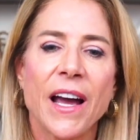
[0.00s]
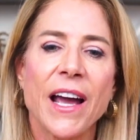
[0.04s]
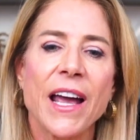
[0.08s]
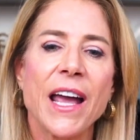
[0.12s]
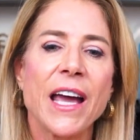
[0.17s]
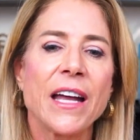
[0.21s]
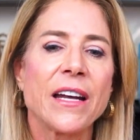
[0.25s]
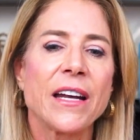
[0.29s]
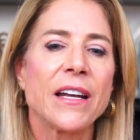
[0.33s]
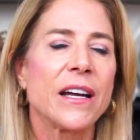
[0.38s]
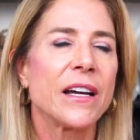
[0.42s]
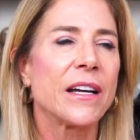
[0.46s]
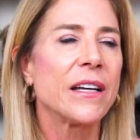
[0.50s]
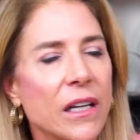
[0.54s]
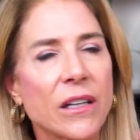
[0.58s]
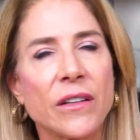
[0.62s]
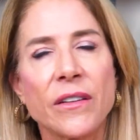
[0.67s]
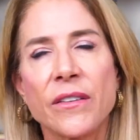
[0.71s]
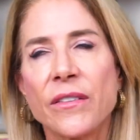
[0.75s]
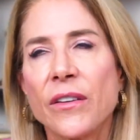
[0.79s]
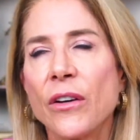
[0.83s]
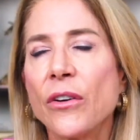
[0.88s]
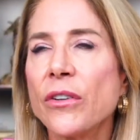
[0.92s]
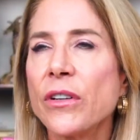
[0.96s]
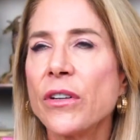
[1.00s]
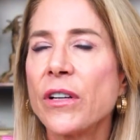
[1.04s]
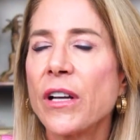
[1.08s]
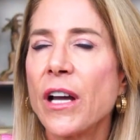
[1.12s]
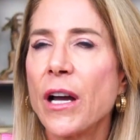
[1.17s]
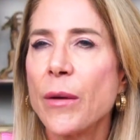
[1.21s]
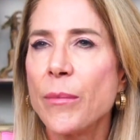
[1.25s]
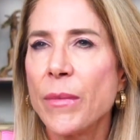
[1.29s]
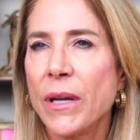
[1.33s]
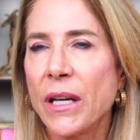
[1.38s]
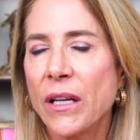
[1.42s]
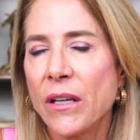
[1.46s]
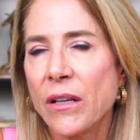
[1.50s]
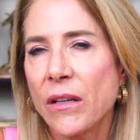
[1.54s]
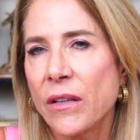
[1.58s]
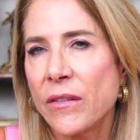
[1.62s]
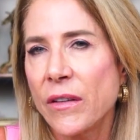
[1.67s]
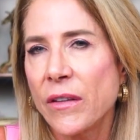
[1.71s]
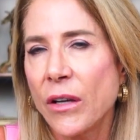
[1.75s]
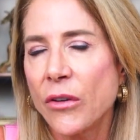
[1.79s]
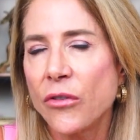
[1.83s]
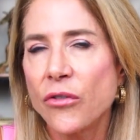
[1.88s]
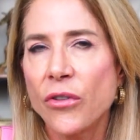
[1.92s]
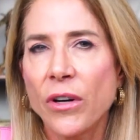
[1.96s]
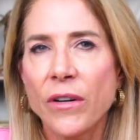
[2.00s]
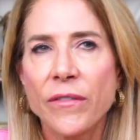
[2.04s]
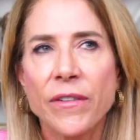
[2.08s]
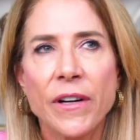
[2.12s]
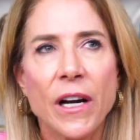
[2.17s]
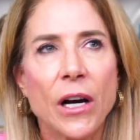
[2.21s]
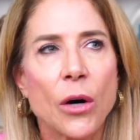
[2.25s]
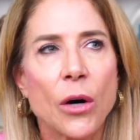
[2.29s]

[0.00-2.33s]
I had a consultant come in because I was trying to figure